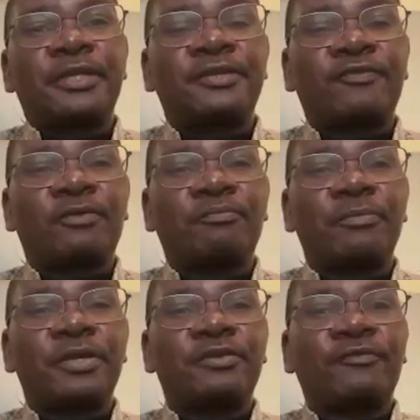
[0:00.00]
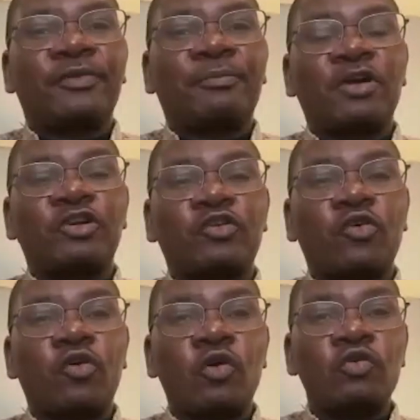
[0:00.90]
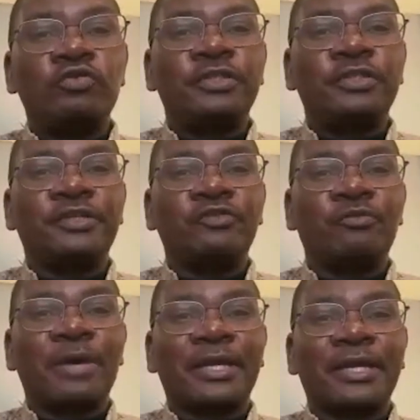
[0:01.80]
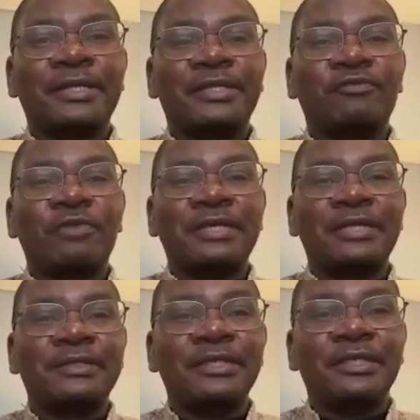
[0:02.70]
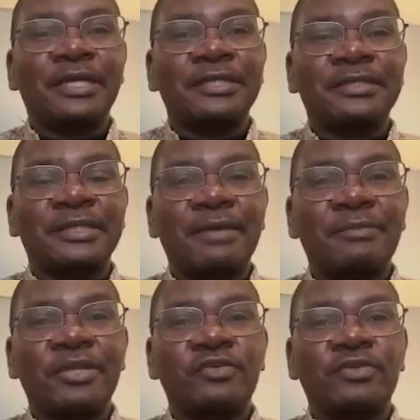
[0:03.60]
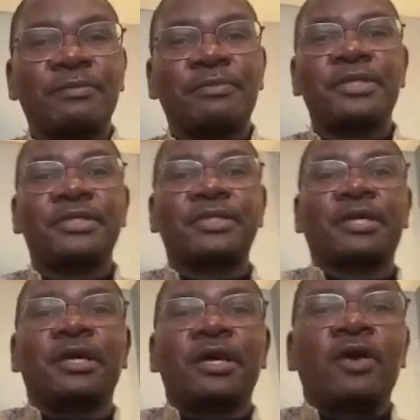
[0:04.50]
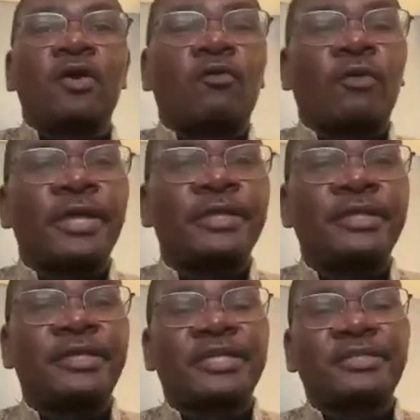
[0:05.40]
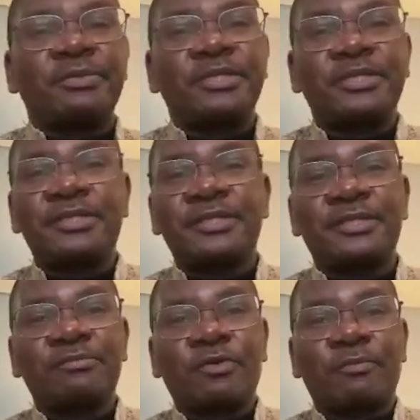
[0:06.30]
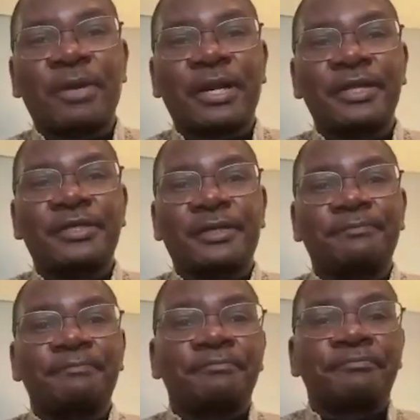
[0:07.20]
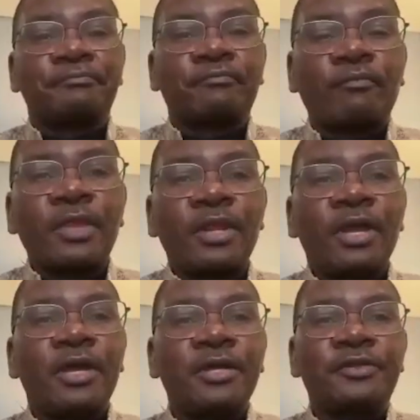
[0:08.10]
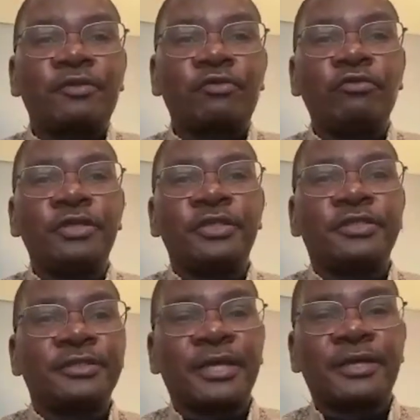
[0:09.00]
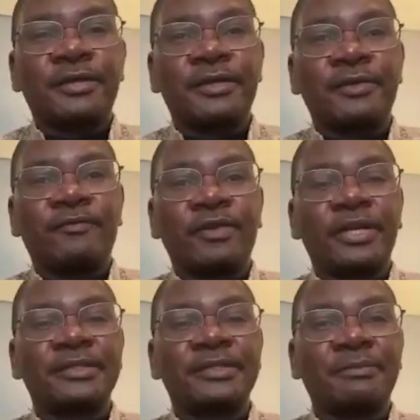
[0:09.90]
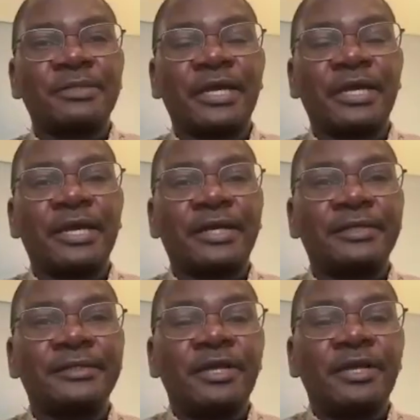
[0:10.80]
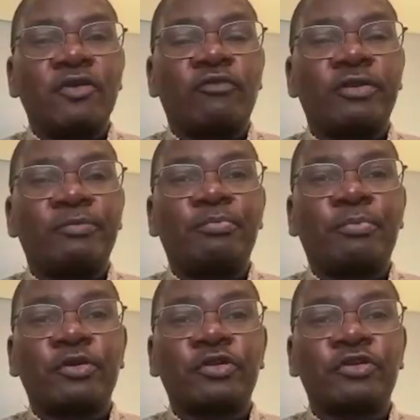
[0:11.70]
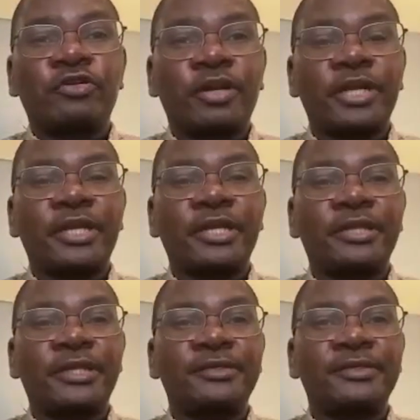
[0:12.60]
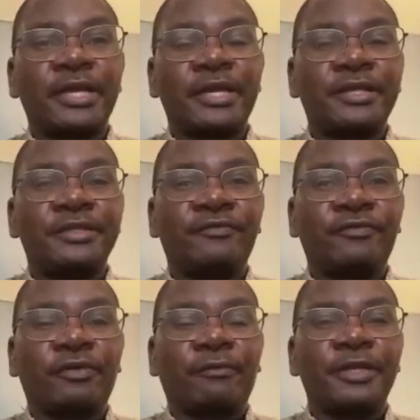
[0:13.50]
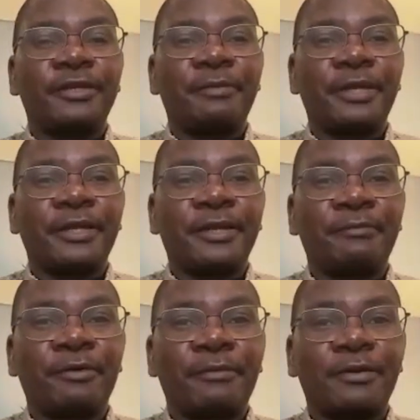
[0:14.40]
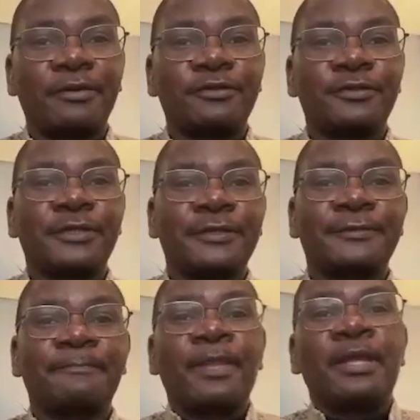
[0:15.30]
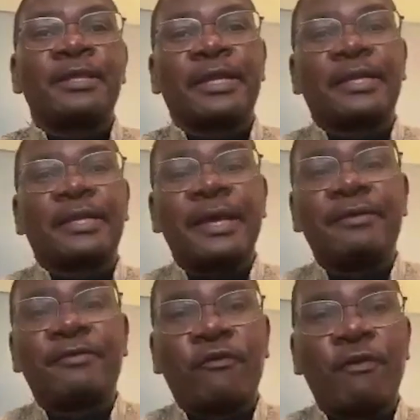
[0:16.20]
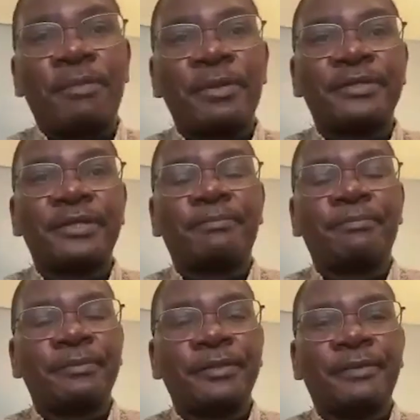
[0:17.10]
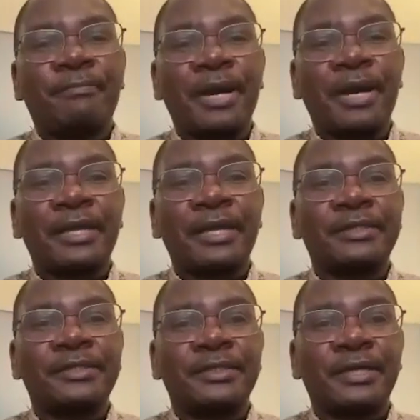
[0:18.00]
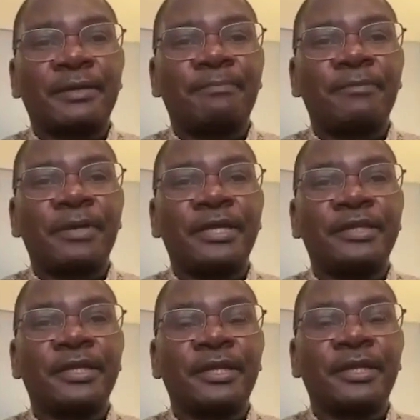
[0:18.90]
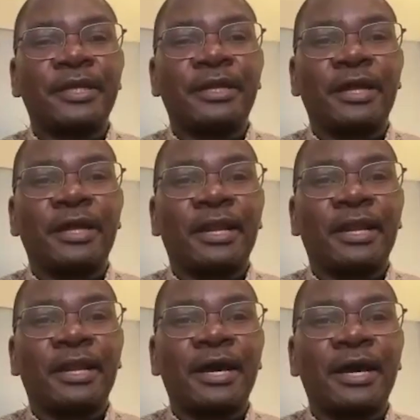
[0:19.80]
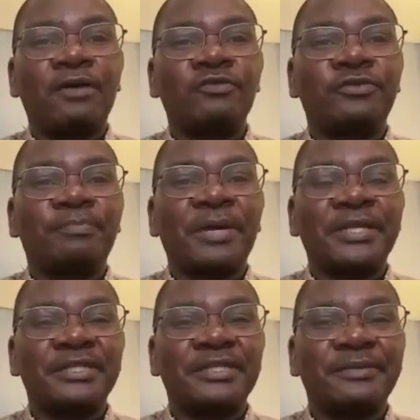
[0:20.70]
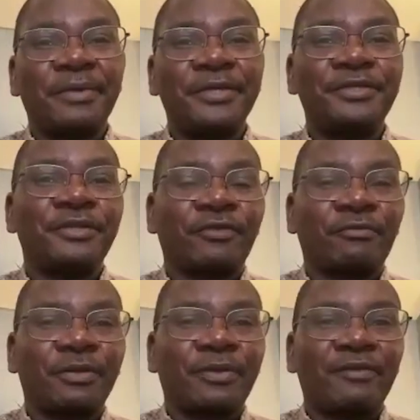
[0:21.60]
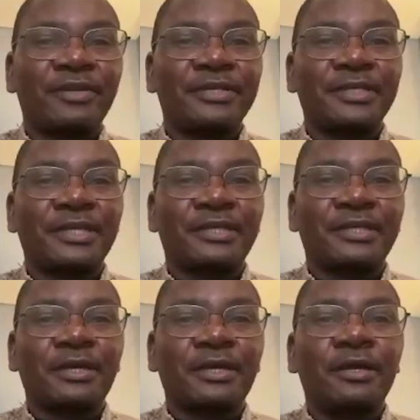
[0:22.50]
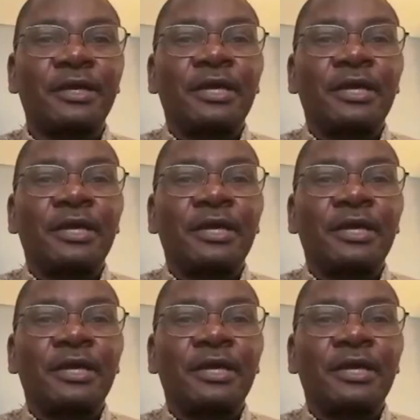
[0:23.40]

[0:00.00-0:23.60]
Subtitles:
development of the market code, the new market that we are seeing that is coming into the picture, where the transmission system operator through its various subsidiaries, will be procuring this energy from independent power producers. That kind of opens up the market and allows participation from the private sector